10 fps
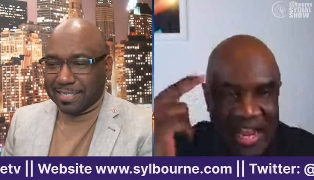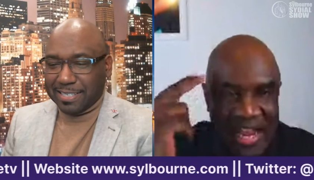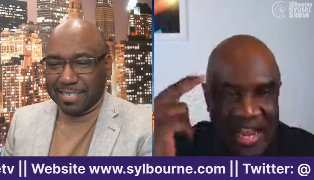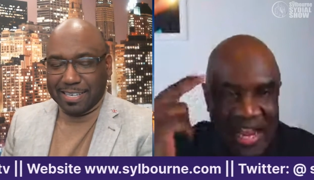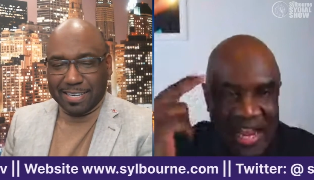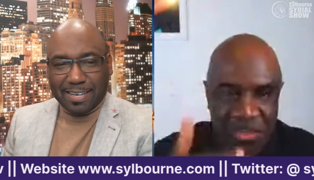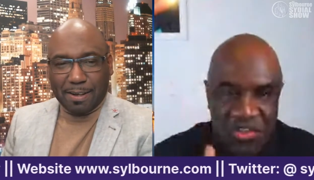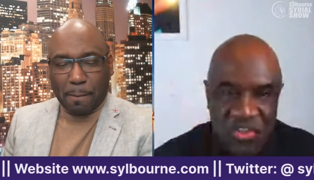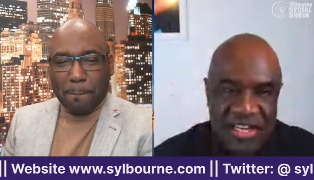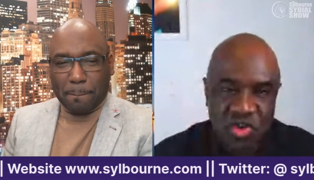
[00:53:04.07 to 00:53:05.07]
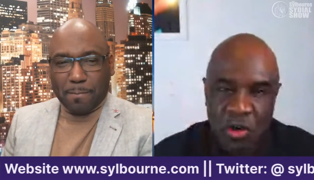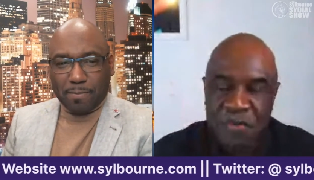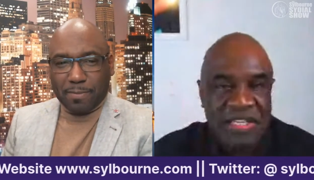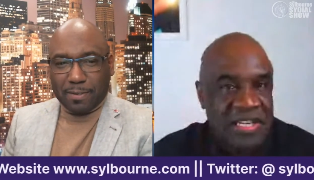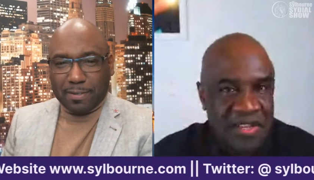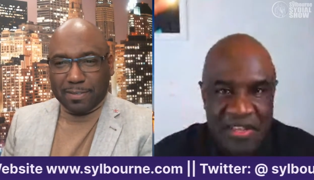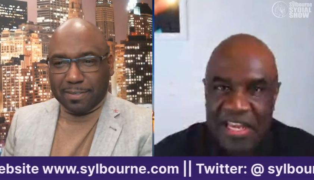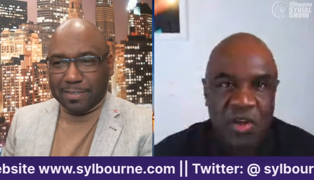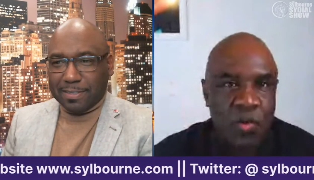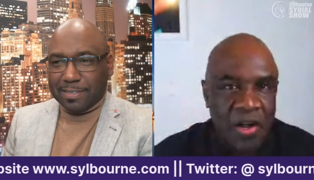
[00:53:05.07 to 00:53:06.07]
Speaker 1: said, drops in, and there you are. You know,
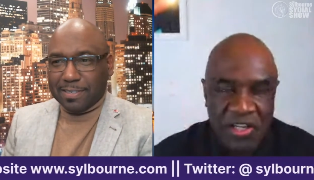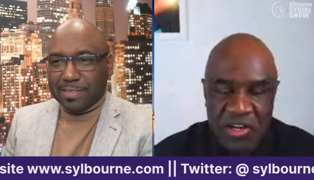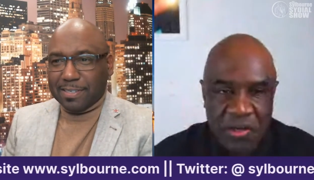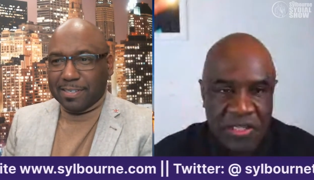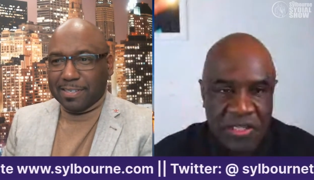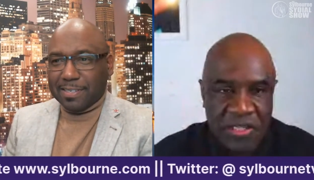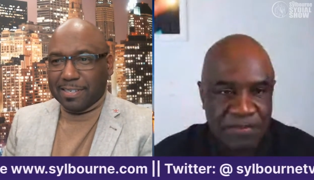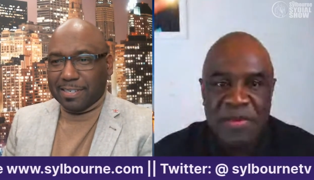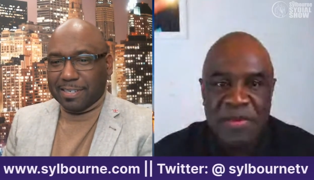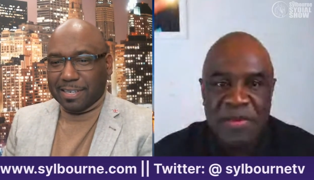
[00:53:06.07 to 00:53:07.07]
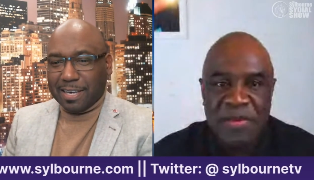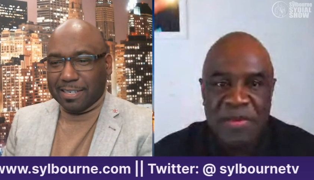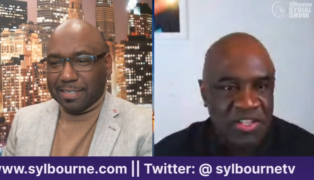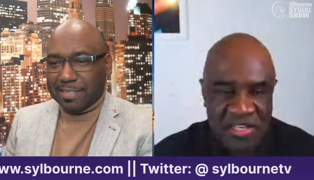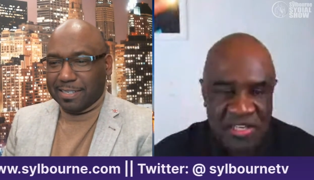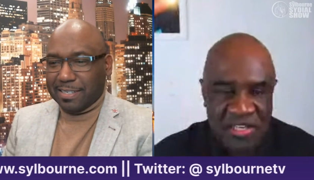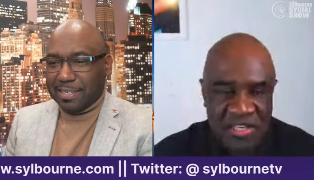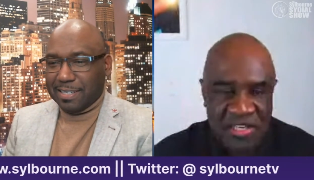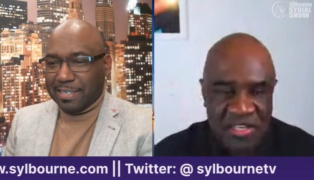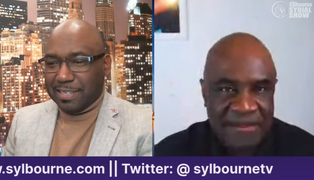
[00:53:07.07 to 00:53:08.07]
there's been many situations like that. Even
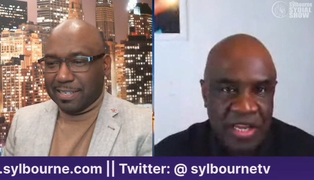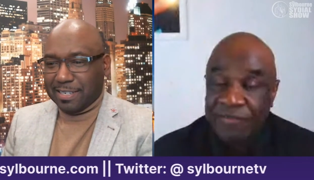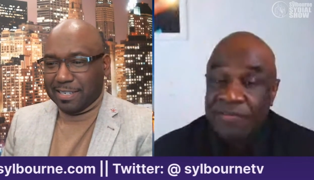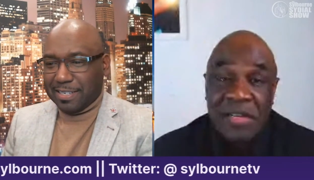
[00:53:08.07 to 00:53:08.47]
myself, when I think